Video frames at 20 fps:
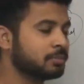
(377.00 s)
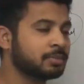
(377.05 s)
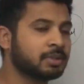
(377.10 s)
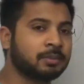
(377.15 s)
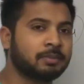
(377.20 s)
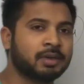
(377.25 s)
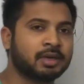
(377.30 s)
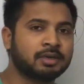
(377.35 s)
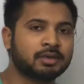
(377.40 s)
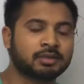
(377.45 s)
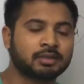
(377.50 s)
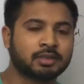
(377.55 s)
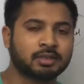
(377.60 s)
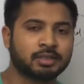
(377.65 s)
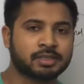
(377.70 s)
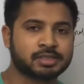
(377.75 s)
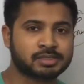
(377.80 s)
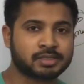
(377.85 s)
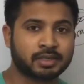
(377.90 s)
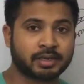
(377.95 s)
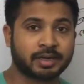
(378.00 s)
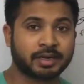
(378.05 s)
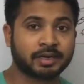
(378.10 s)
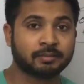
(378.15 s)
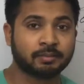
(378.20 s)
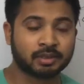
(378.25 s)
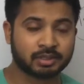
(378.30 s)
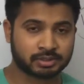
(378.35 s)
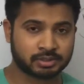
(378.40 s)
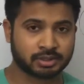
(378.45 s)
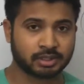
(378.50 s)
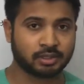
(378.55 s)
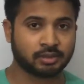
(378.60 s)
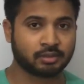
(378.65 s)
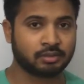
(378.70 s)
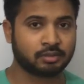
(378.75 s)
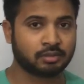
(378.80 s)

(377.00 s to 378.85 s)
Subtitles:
of the blood is the red blood cell.